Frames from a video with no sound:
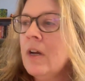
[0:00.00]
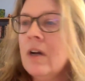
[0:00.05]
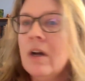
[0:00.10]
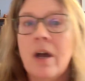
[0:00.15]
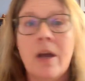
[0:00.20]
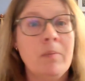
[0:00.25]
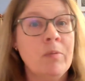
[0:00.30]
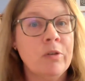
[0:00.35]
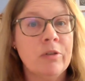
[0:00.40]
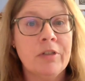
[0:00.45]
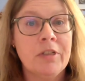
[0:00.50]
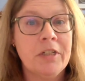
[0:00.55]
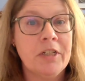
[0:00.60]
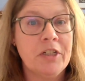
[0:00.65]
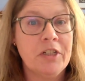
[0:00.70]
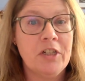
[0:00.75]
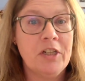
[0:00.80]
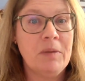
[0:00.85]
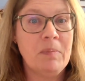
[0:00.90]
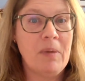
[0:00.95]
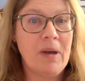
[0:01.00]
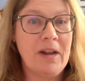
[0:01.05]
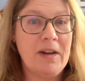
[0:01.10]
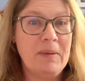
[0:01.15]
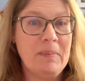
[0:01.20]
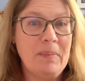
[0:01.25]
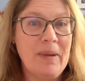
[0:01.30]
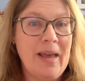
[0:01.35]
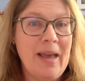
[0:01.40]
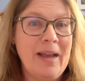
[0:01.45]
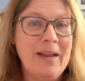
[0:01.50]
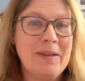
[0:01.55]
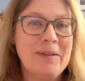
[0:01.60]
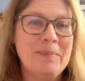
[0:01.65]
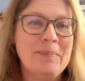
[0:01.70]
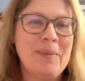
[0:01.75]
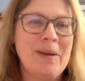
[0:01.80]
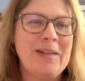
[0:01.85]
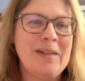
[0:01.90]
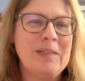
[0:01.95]
I'm not stitching mine in black.
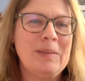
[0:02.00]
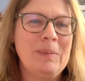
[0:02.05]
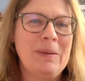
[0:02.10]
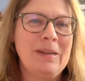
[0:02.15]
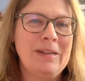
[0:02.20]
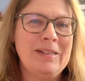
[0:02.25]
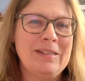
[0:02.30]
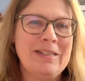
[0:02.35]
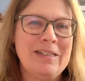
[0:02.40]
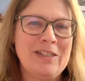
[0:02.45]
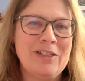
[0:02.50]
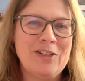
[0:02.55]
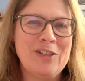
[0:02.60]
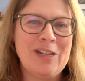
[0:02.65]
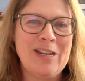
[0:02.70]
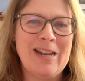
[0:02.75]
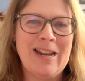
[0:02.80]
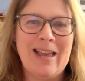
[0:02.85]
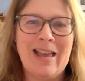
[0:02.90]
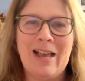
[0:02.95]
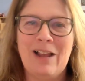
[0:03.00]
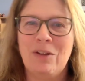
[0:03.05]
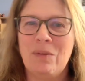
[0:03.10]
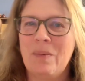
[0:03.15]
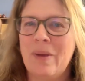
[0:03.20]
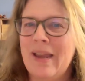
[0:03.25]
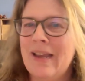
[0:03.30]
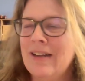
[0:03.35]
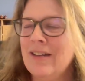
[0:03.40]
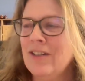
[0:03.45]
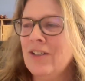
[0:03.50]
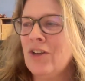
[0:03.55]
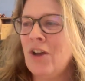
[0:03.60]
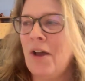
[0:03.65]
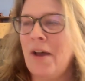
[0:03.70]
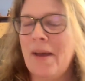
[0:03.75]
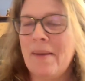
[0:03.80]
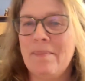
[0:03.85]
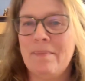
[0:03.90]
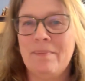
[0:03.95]
Mine's being stitched in a Halloween
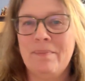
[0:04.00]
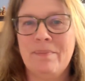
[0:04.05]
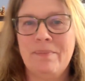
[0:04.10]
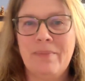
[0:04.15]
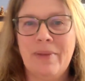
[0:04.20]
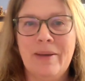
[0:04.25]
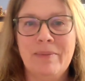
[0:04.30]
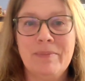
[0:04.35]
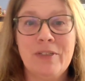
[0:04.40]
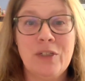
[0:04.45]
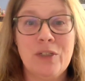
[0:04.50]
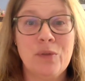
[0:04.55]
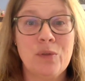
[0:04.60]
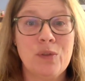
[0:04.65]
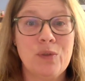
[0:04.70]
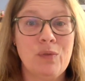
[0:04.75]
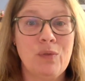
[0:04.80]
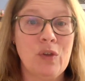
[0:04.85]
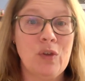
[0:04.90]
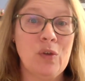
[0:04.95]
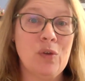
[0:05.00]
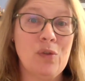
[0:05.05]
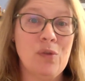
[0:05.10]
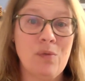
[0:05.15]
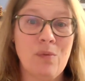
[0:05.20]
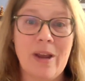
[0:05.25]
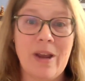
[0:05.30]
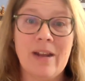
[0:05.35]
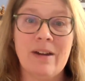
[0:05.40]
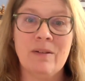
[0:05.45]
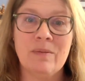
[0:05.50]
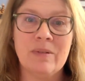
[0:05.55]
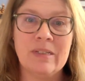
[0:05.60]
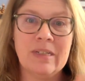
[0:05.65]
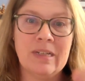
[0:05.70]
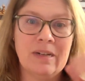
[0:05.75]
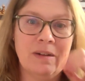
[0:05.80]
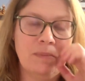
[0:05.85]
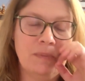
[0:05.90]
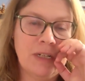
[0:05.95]
type Silks for You thread. It was
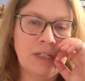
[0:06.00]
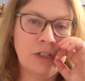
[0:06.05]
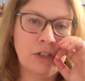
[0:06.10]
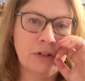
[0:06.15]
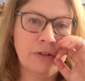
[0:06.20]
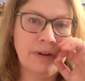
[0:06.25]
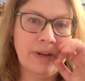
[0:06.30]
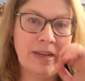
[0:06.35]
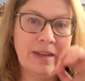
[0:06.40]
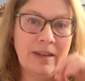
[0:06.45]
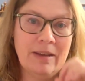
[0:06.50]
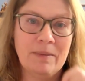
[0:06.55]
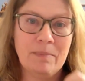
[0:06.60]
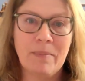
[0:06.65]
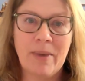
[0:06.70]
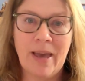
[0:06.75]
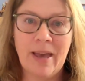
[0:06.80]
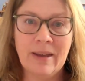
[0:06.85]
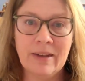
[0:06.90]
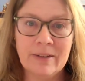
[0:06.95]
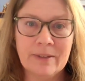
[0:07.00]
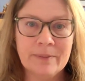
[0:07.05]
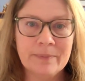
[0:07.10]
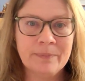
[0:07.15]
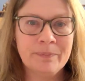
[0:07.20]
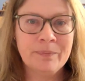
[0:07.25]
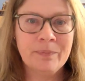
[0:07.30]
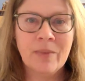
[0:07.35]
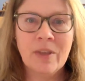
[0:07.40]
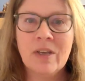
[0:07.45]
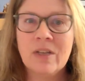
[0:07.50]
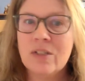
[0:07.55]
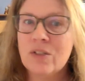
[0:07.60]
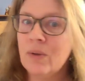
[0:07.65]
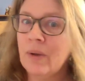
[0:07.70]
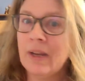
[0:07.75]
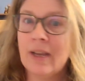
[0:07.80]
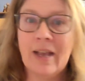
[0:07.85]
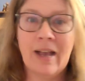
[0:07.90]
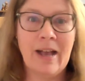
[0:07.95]
in a mystery pack, so
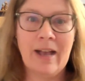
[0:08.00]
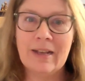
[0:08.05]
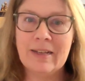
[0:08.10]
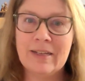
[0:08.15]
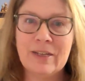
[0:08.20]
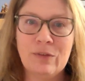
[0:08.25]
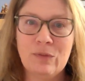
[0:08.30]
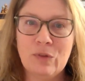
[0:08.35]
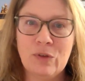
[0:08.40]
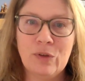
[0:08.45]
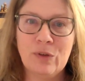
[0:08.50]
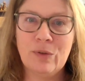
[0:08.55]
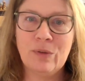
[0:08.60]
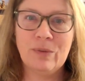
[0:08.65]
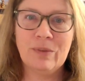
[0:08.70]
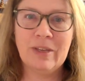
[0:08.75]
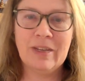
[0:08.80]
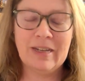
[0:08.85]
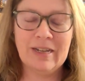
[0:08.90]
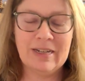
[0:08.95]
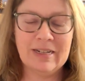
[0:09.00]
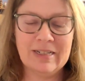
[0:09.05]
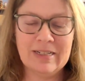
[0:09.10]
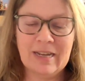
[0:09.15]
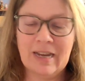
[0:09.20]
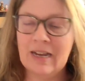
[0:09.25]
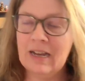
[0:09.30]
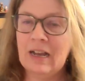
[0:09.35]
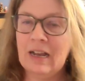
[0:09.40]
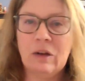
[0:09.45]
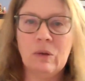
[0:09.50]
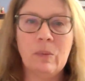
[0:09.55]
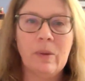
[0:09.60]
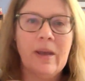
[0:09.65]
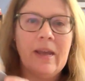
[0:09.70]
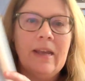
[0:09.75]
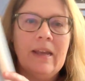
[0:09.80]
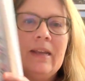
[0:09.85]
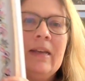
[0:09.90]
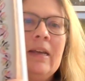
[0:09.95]
I can't give you the exact
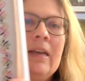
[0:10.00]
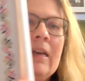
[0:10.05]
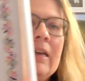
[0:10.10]
colourway.